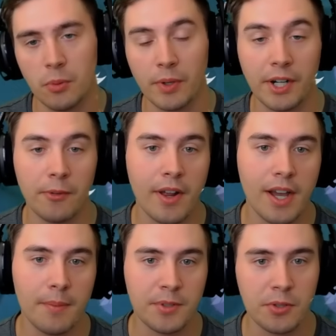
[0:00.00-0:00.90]
we're gonna
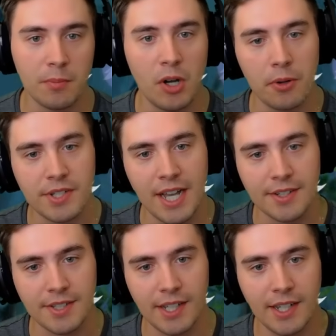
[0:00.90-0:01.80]
run up, do some auto
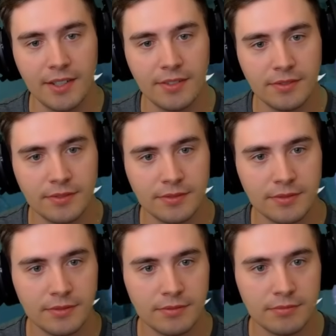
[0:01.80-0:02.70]
attacks again.
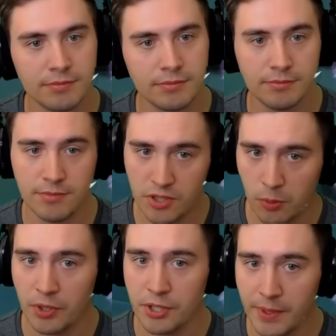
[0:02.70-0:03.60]

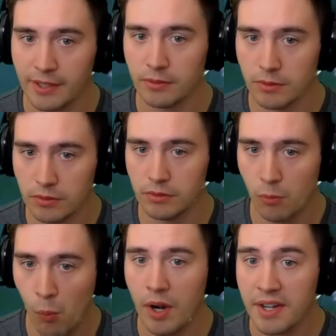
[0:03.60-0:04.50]
So we're doing
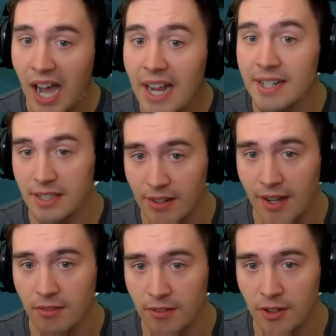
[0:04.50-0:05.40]
190
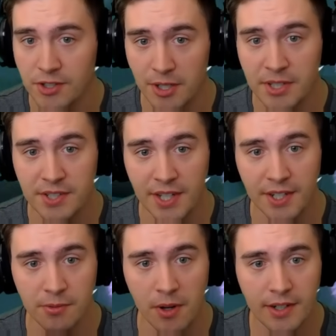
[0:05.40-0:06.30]
now on some of these
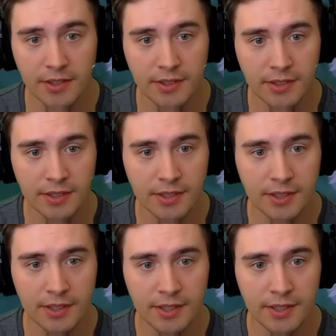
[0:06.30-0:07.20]
hits, right?
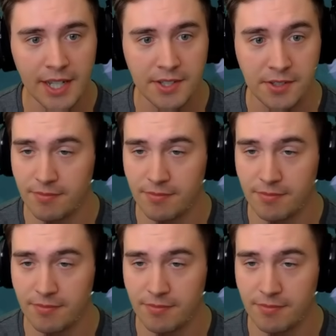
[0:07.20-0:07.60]
That's